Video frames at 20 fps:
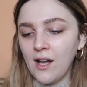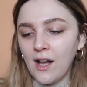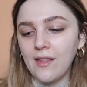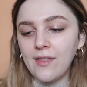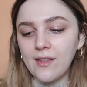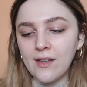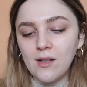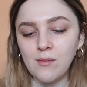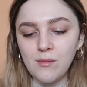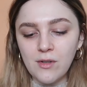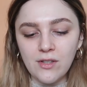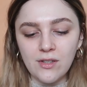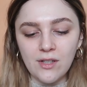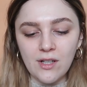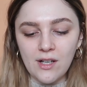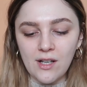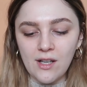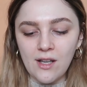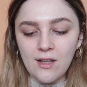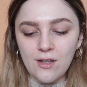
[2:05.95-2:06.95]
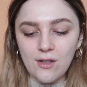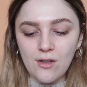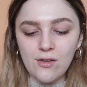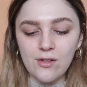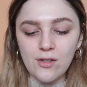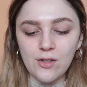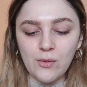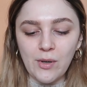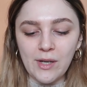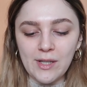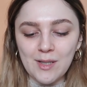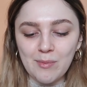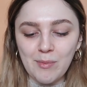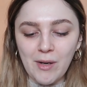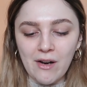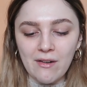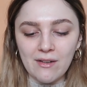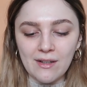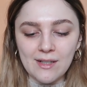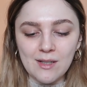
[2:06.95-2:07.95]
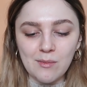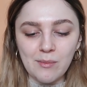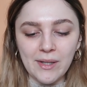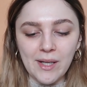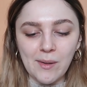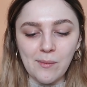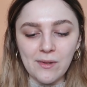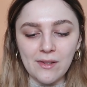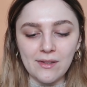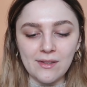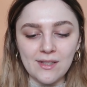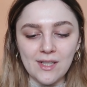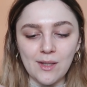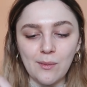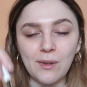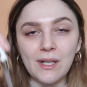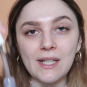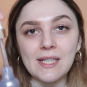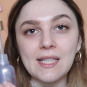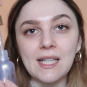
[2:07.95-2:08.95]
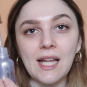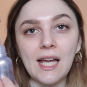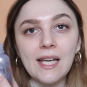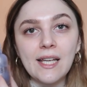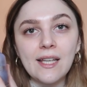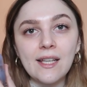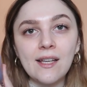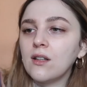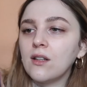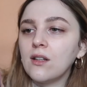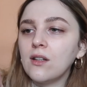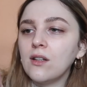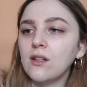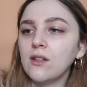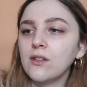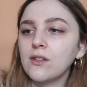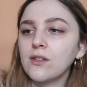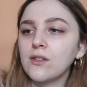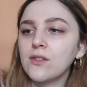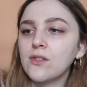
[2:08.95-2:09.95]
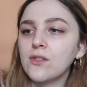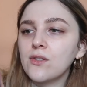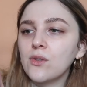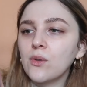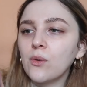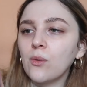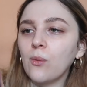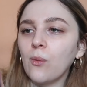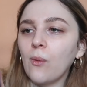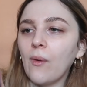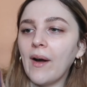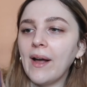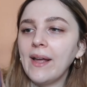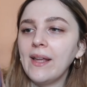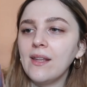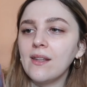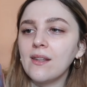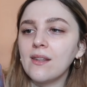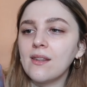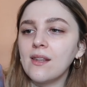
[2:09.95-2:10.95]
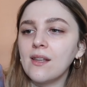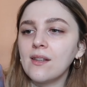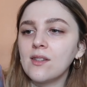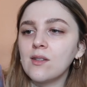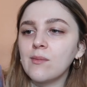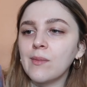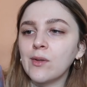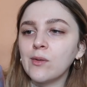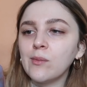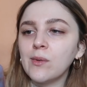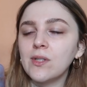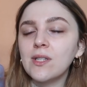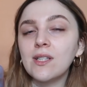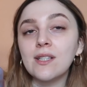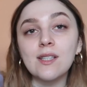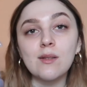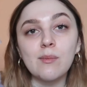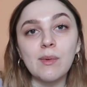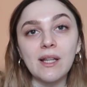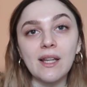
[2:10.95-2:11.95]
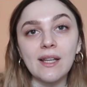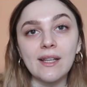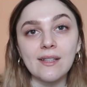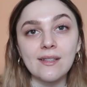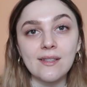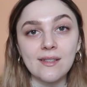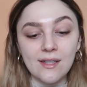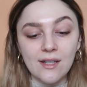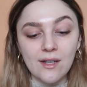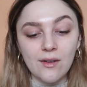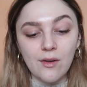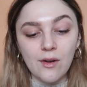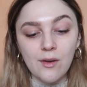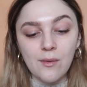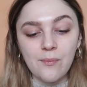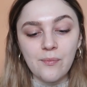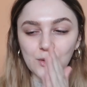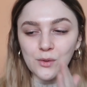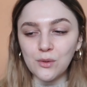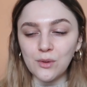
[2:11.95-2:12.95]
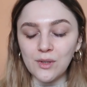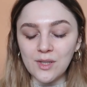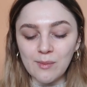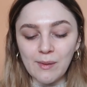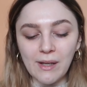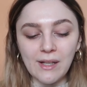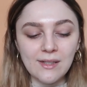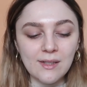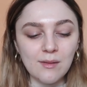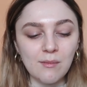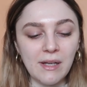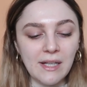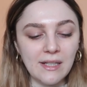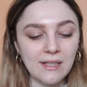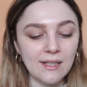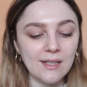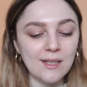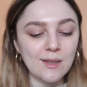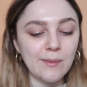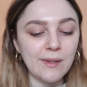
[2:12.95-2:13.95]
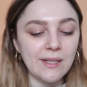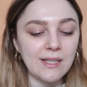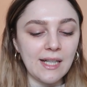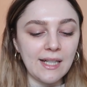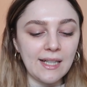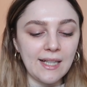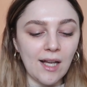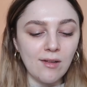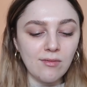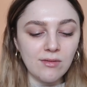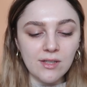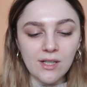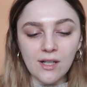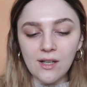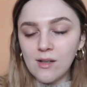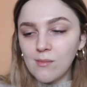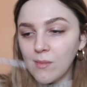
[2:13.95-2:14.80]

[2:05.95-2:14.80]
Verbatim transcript: I think I'm just gonna use this quite sparingly to begin with and see what it's like. Looks quite thick to me, almost looks a bit like a serum. Oh, smells amazing, it smells like lavender.